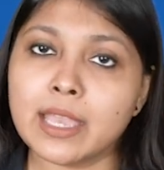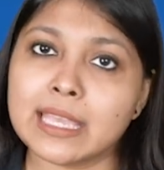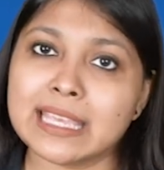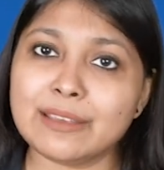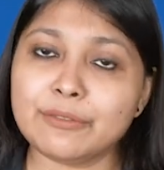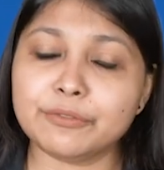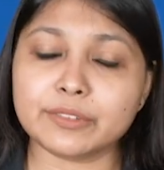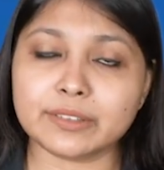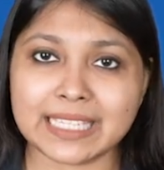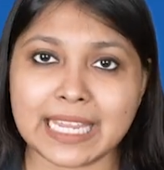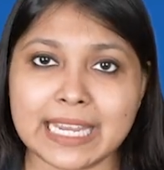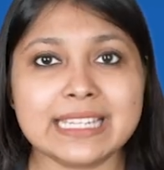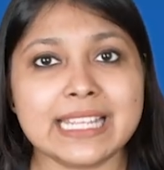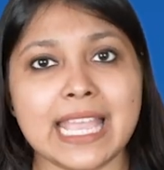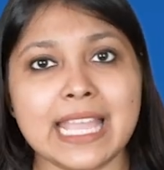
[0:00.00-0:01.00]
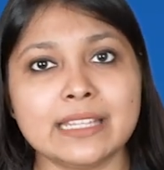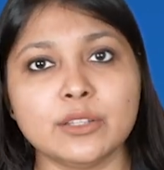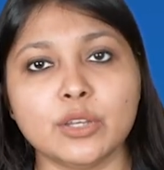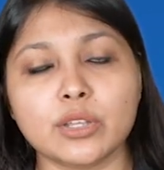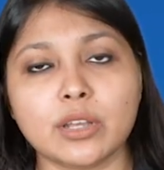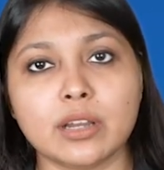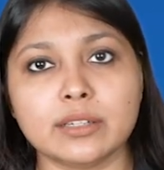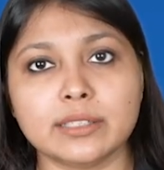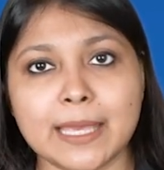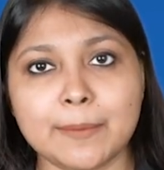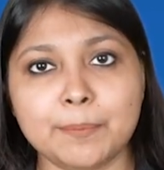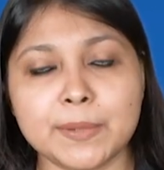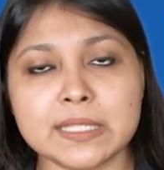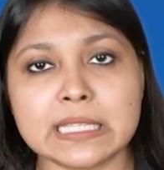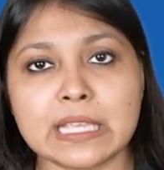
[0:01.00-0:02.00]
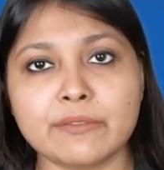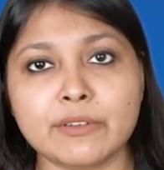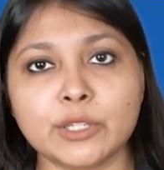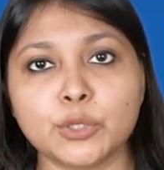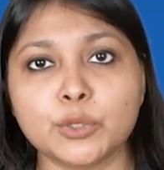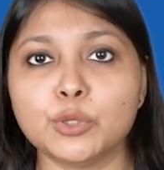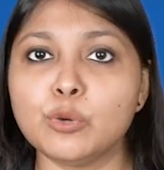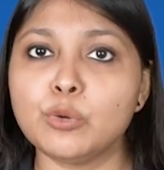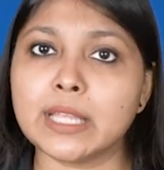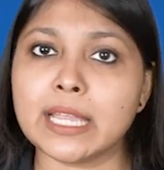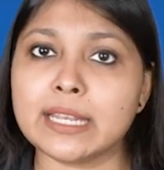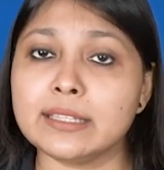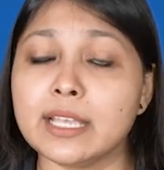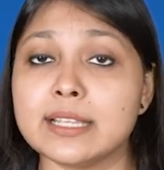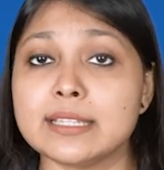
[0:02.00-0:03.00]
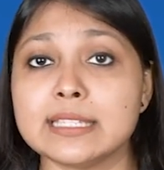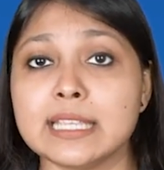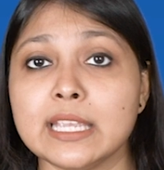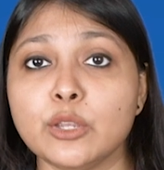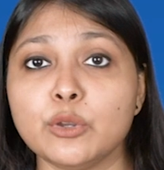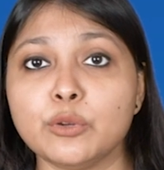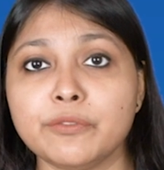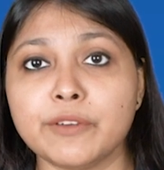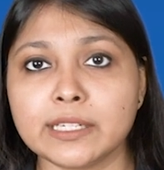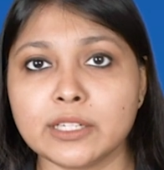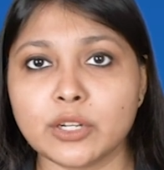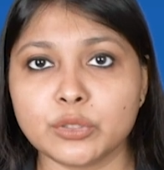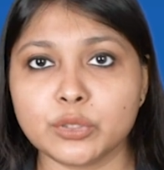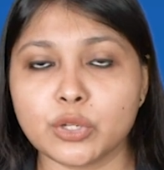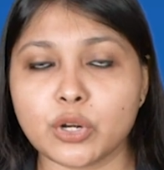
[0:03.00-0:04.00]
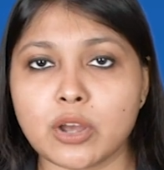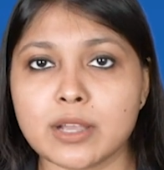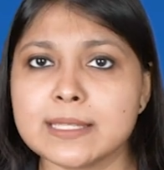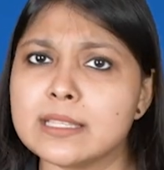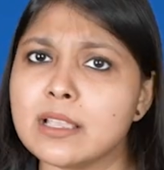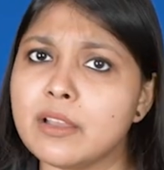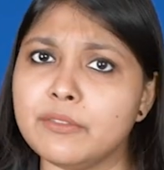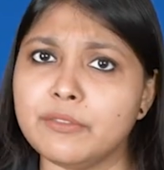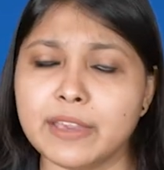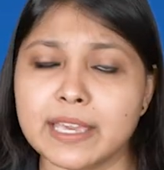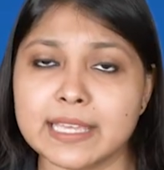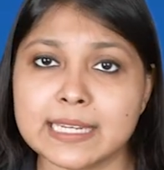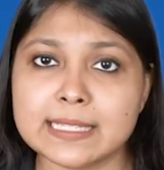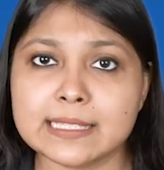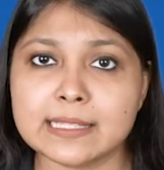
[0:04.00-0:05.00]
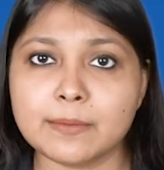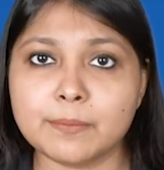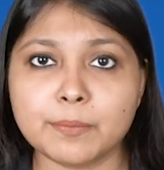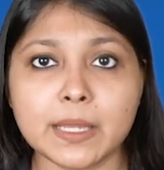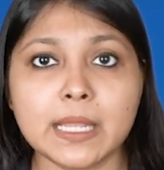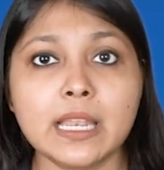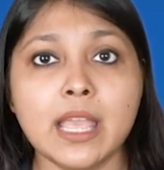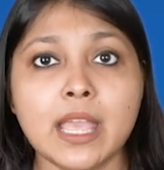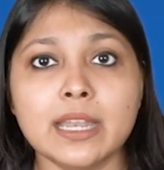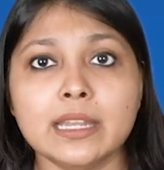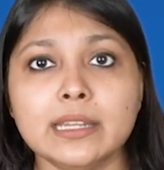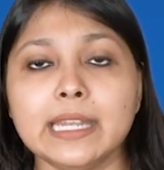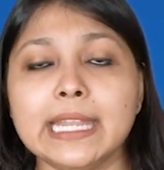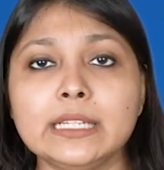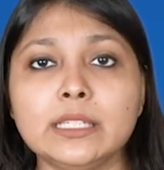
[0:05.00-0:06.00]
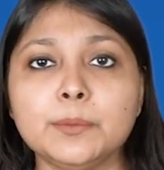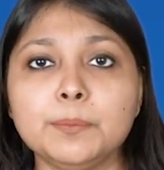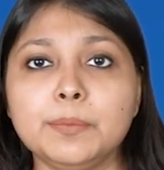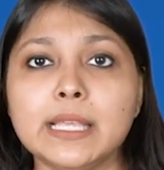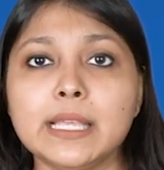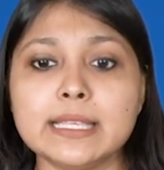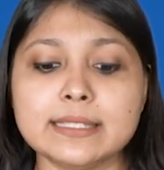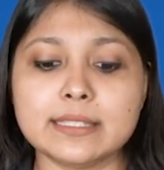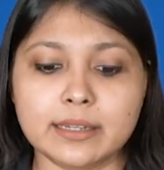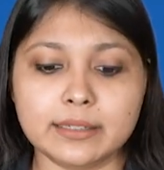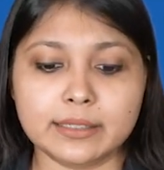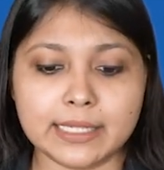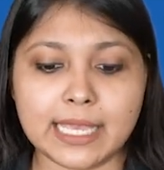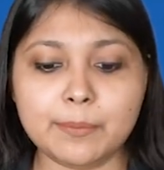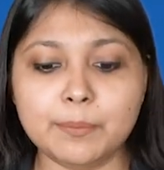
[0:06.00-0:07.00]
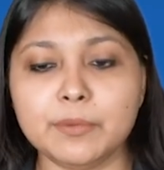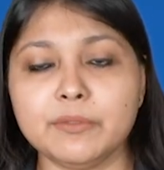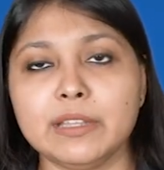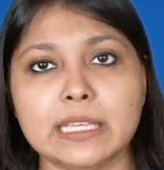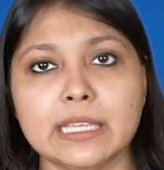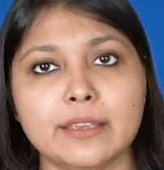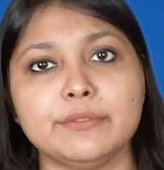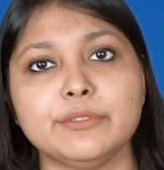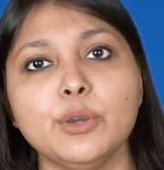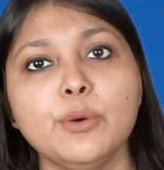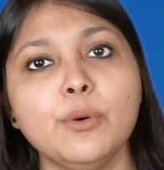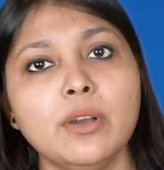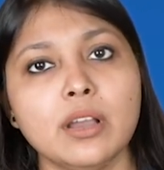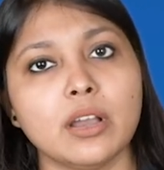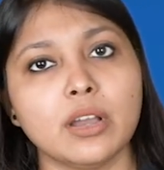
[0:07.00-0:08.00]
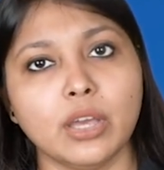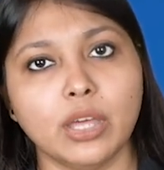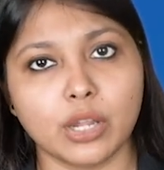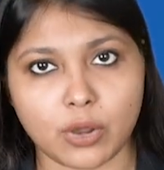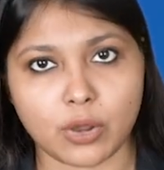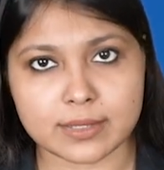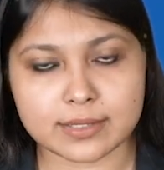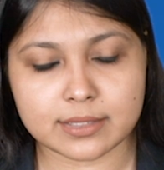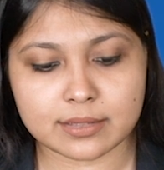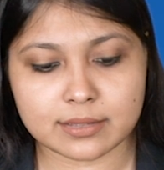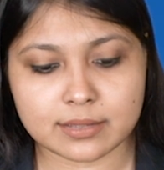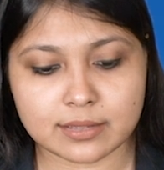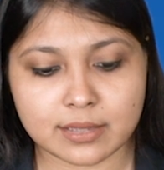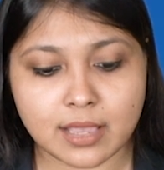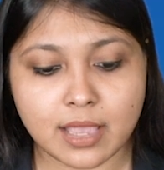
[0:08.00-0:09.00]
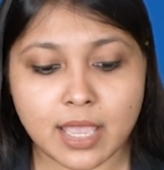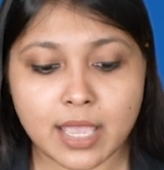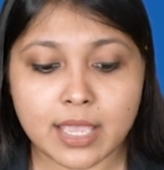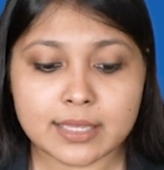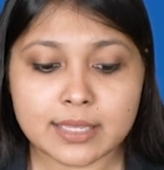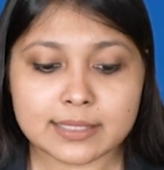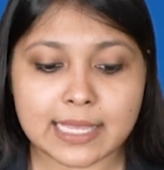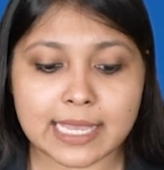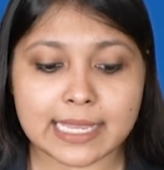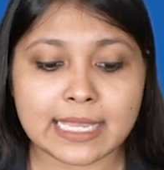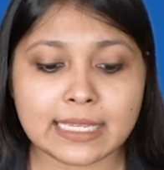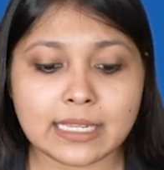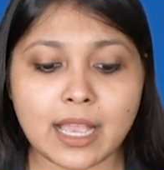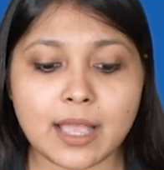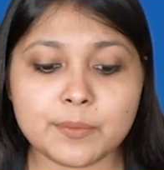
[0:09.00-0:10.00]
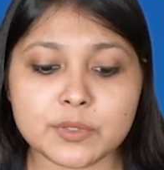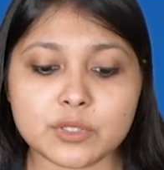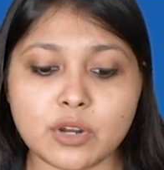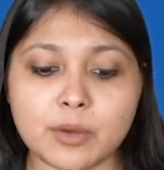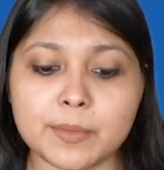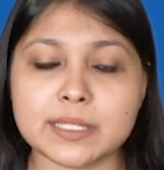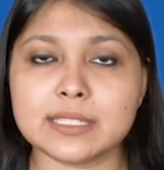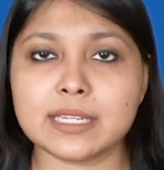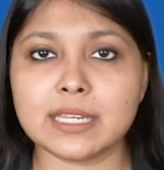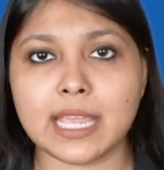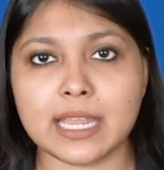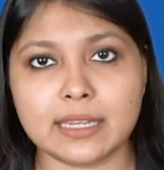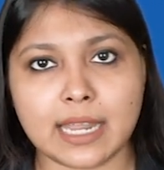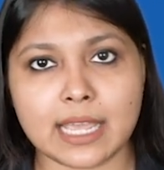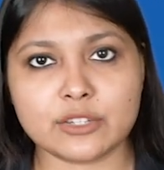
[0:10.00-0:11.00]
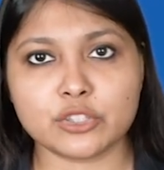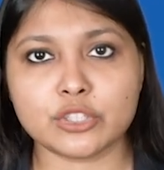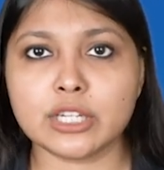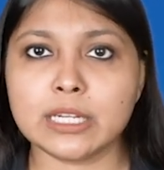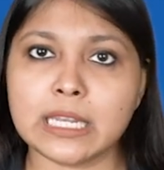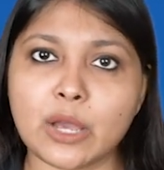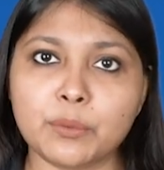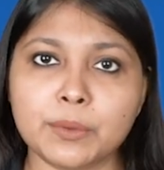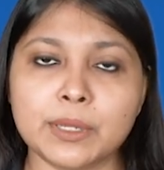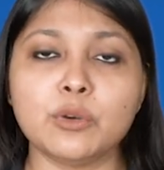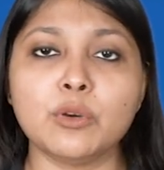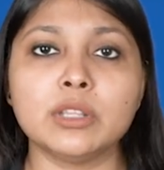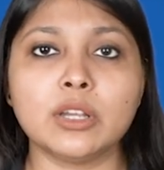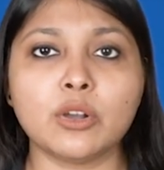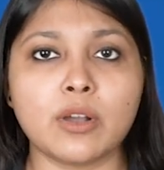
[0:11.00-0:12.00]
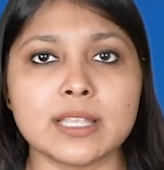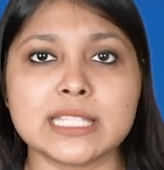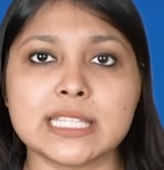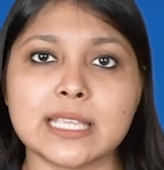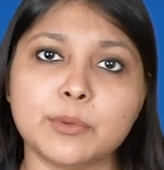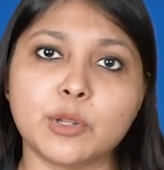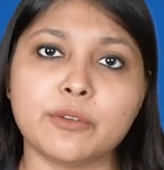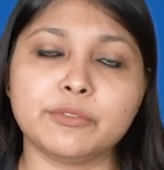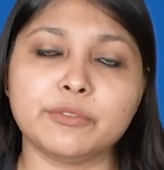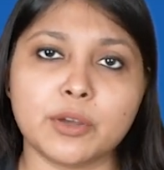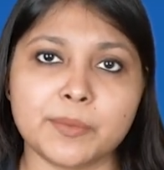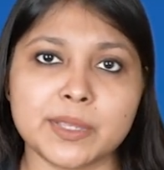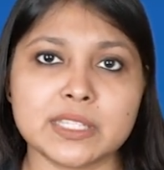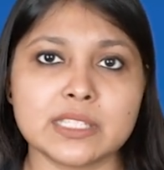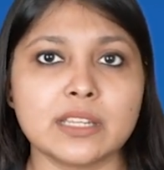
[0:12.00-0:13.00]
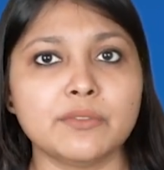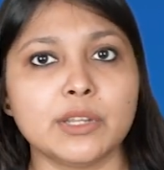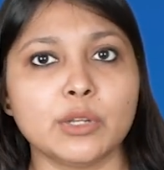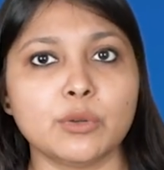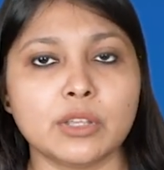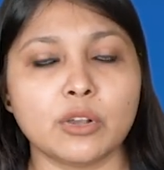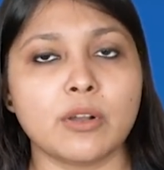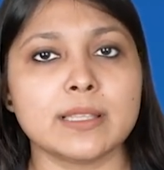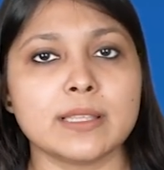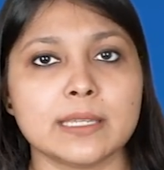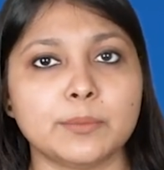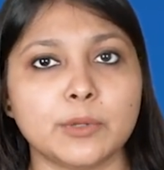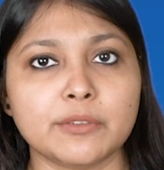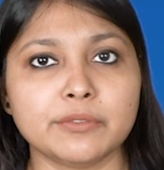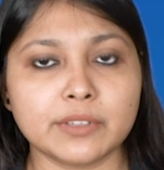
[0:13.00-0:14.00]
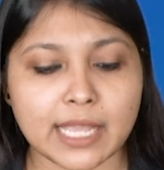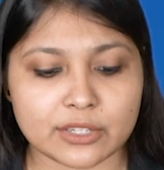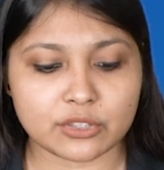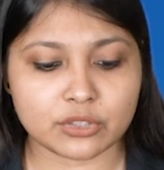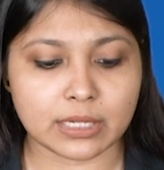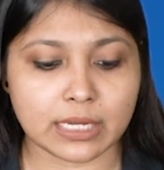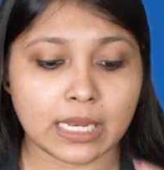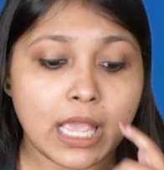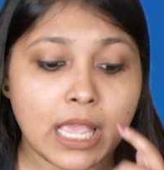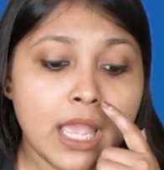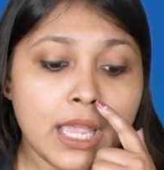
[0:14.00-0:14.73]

If net and dep is given to you and they are saying you to find out gross, very simple. Net plus dep will give you gross. Second comes domestic and national. Now we know the concept of domestic, we know the concept of national.